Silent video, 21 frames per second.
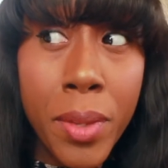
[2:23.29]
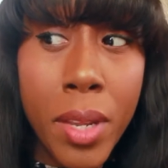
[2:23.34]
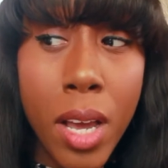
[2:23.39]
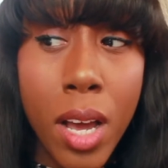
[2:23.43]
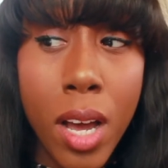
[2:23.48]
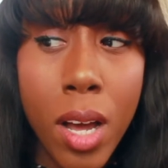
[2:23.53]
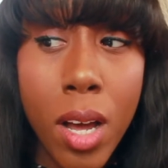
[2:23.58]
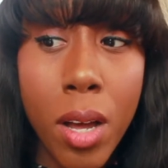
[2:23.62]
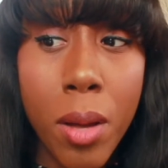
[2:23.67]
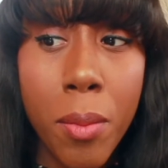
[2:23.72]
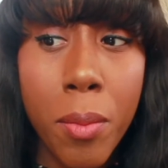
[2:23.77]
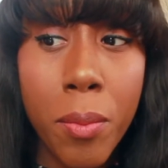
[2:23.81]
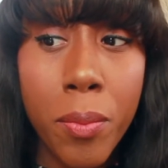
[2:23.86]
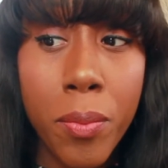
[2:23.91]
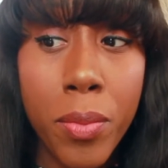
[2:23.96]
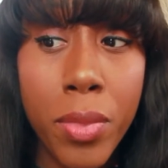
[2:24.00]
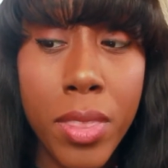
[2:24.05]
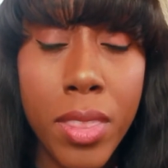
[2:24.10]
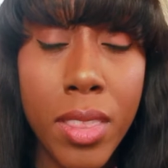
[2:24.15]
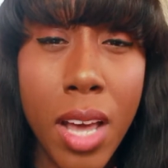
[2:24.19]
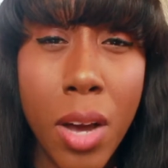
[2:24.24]
Um,
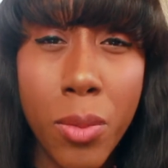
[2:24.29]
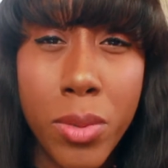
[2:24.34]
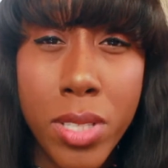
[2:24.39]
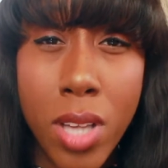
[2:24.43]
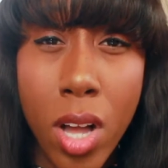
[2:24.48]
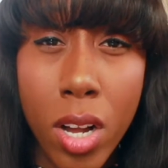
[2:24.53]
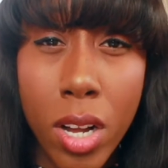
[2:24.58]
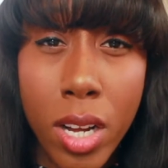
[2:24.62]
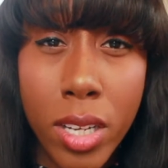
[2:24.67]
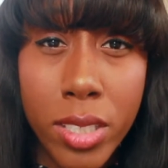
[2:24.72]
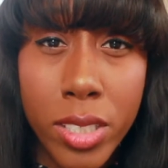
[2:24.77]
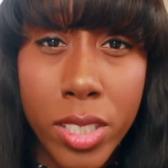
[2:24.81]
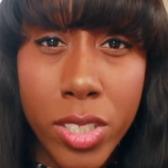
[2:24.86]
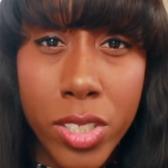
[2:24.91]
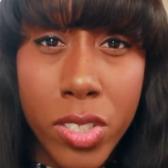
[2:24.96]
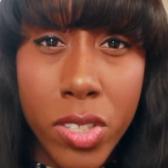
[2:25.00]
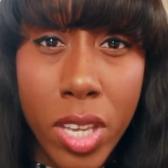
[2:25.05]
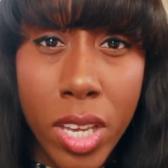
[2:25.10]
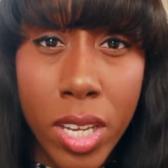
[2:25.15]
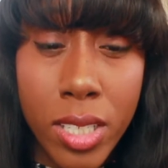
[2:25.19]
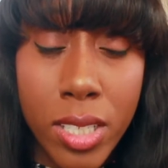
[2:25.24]
that was our
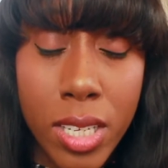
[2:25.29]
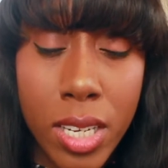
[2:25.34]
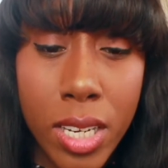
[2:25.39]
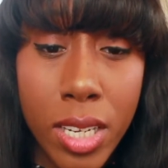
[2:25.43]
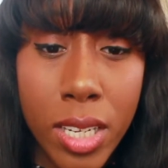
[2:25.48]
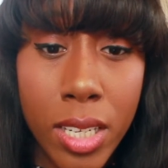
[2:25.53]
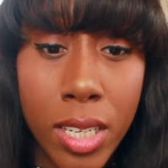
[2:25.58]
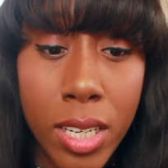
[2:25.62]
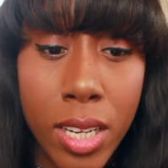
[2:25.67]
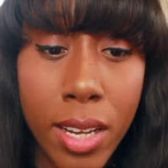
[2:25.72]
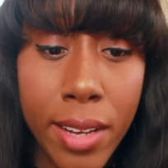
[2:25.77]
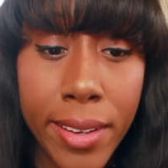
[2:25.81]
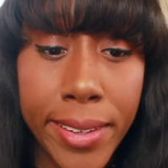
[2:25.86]
understanding.